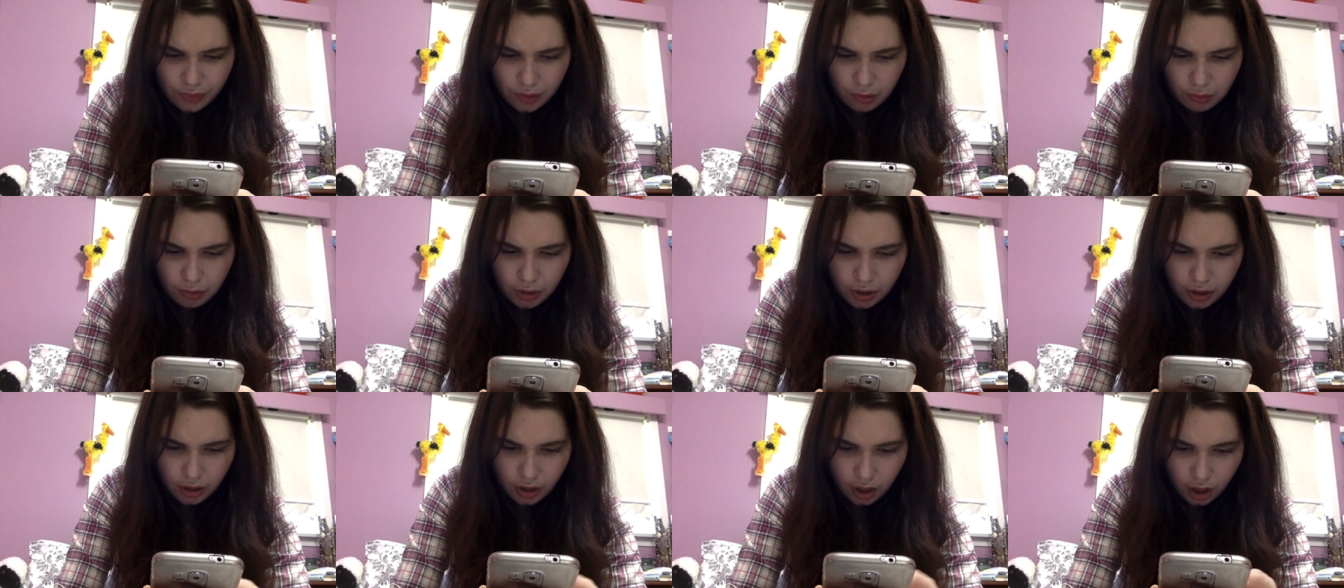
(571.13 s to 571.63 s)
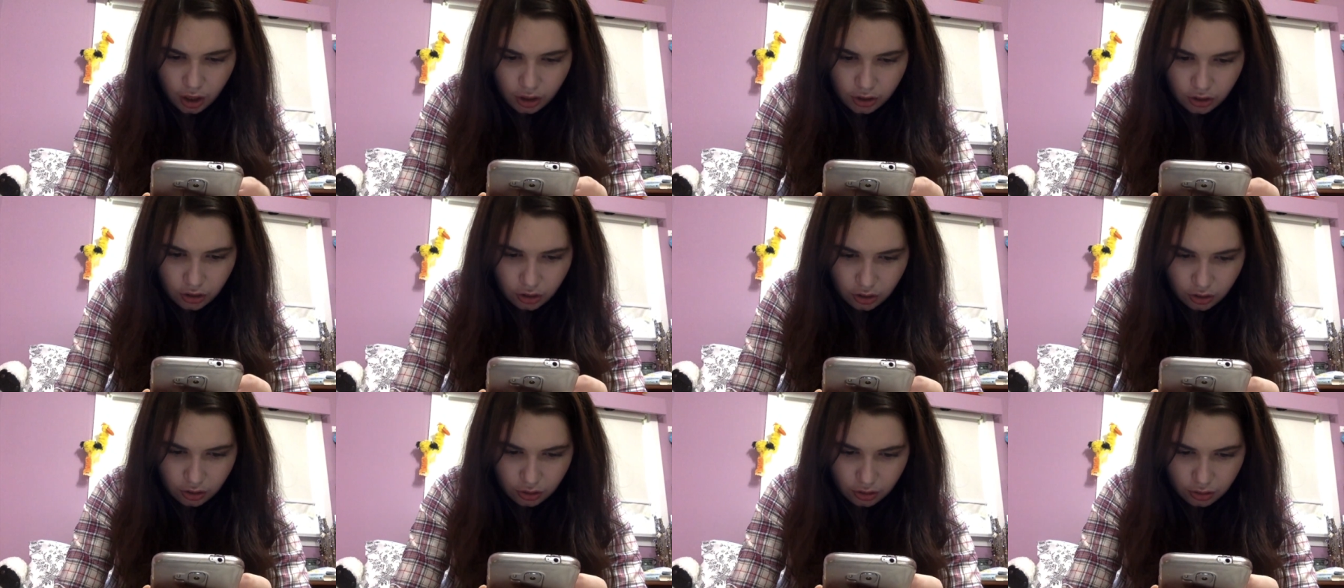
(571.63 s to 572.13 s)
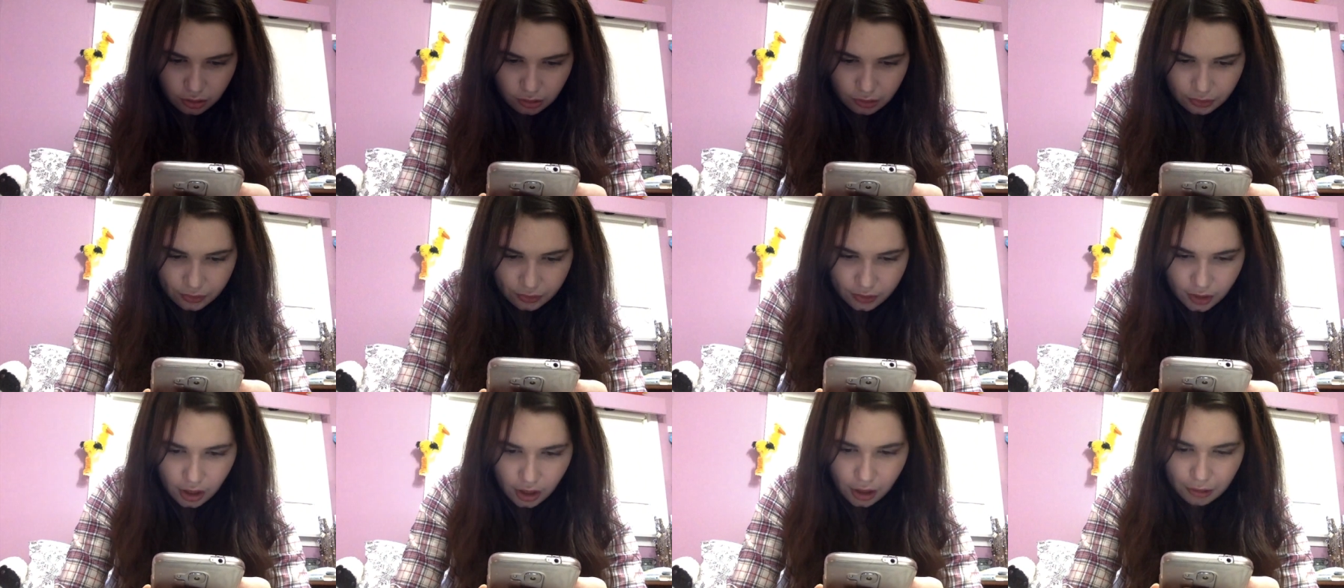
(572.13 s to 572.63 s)
Where are you?
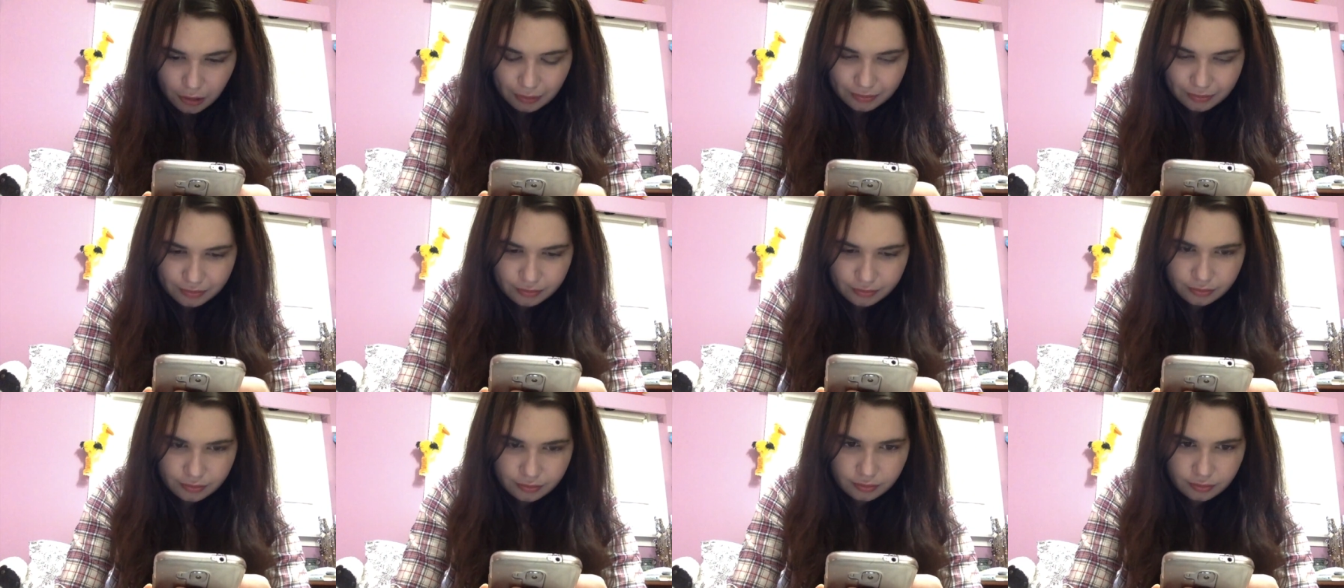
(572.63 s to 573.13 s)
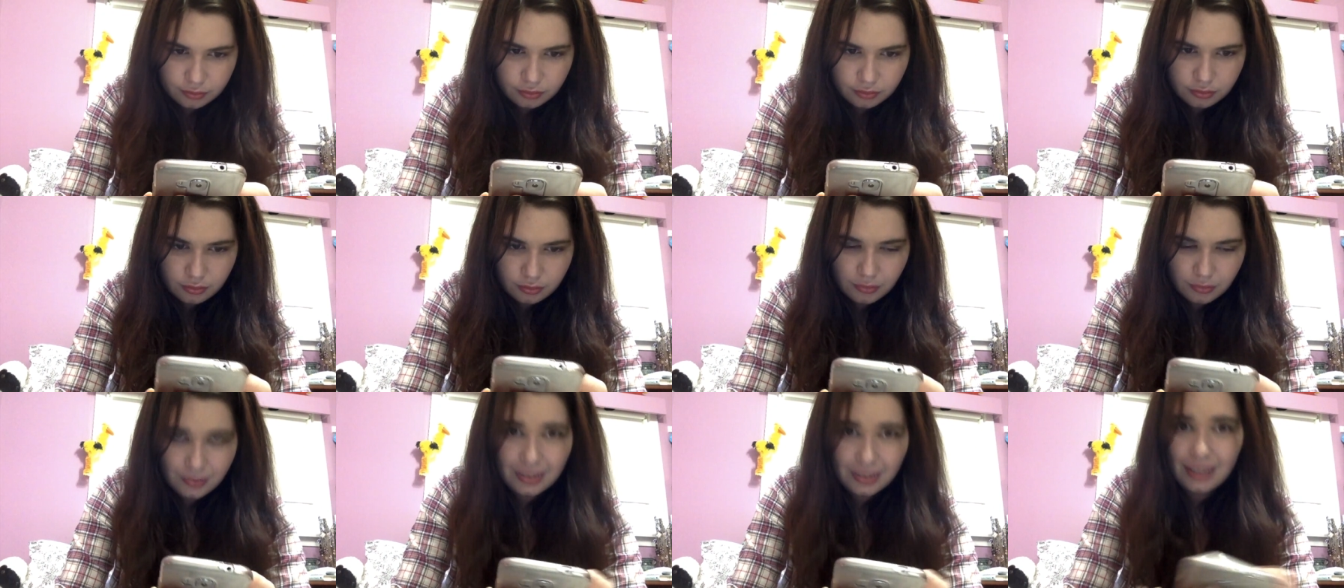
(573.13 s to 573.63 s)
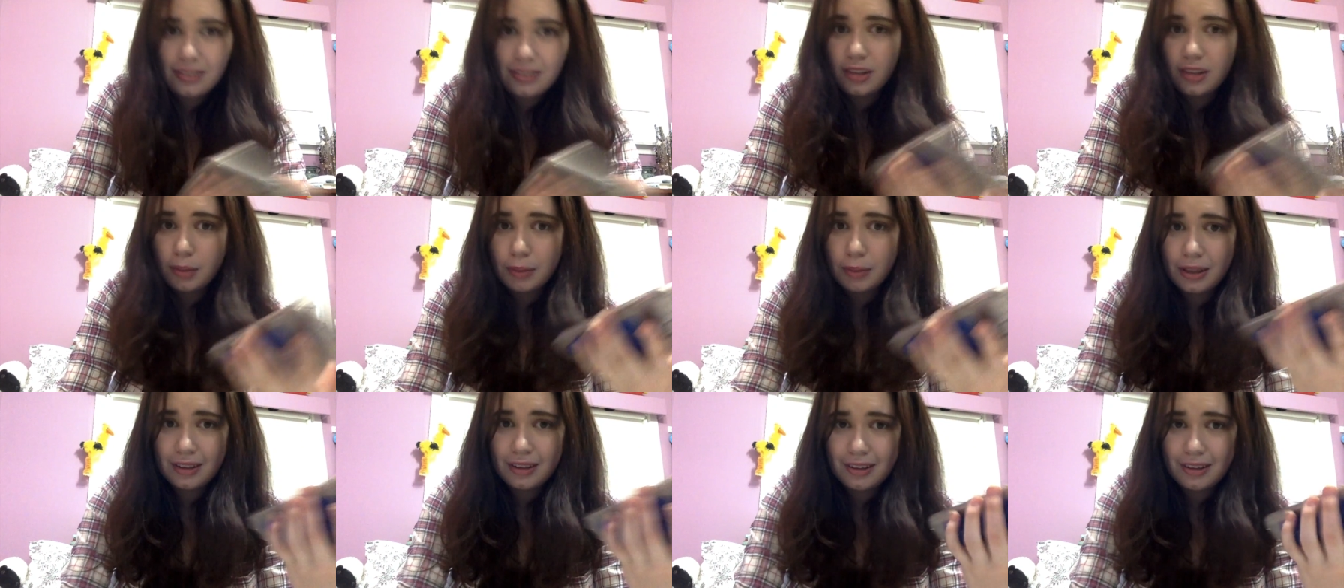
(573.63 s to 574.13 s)
Oh, god
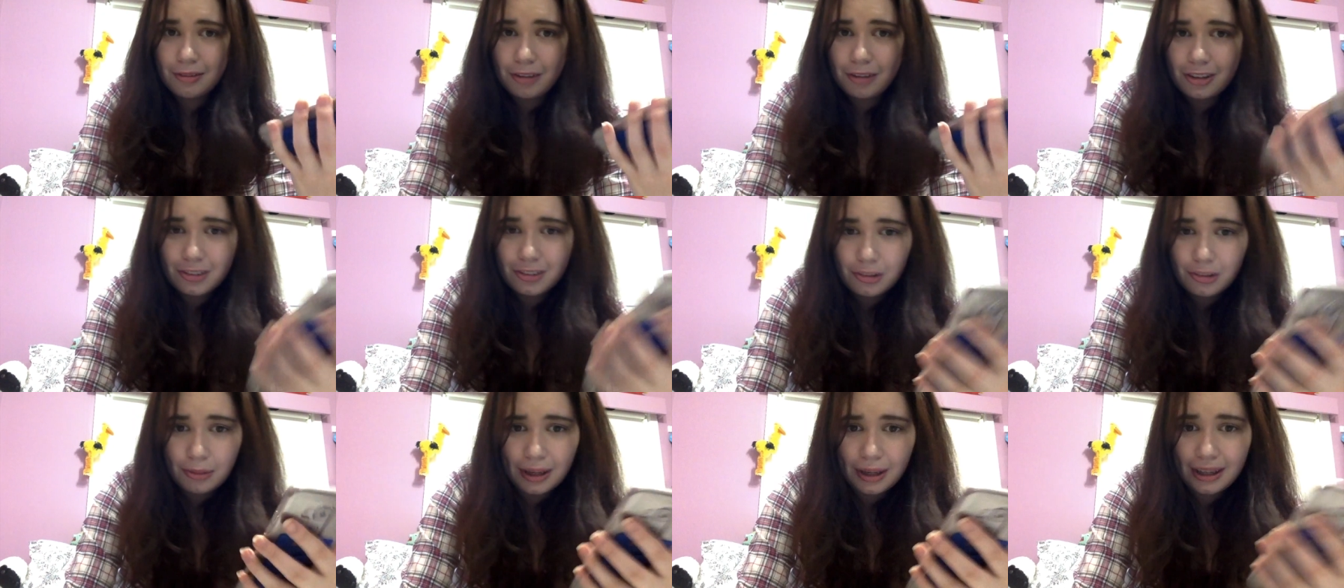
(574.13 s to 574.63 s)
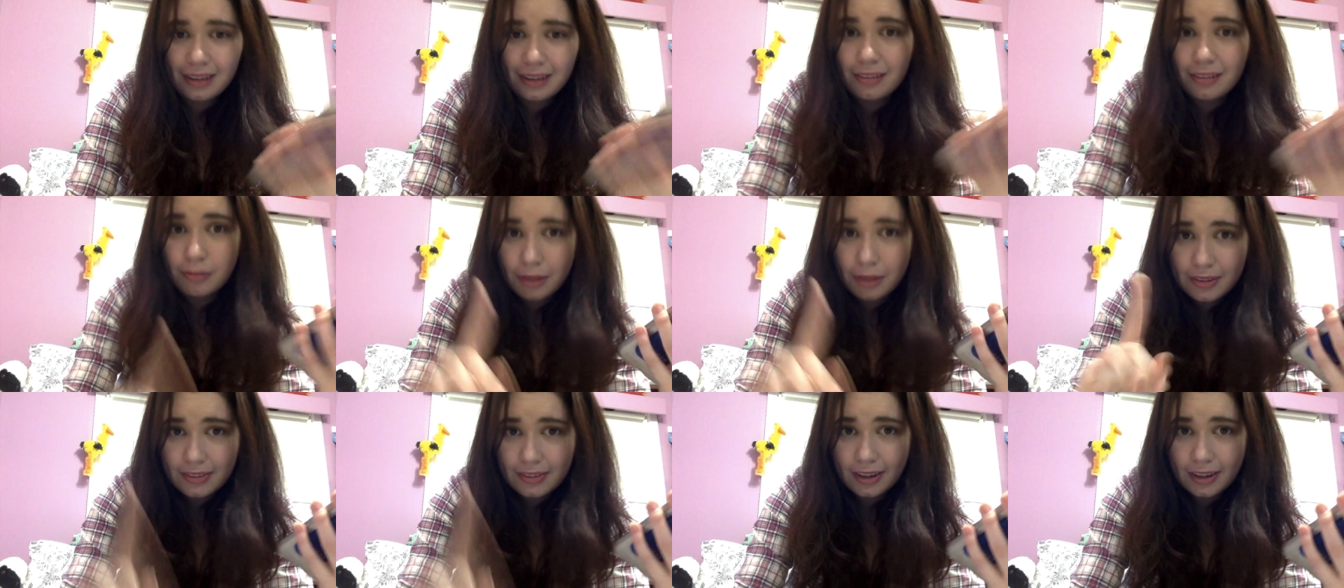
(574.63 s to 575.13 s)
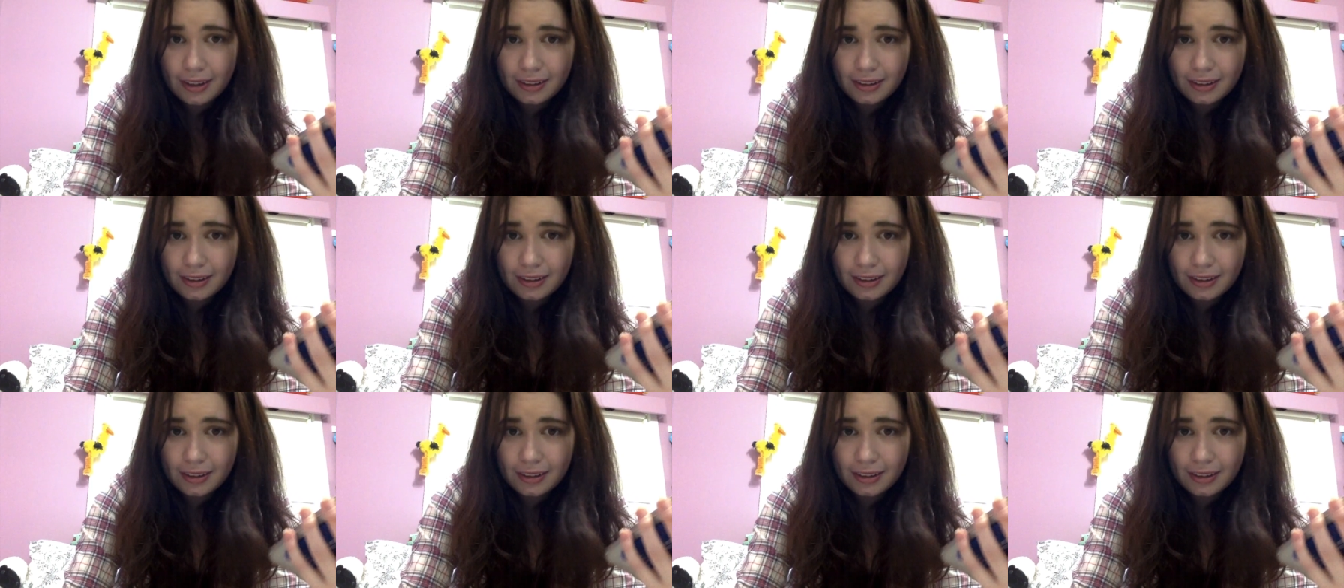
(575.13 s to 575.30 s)
damn it, it went away. One sec.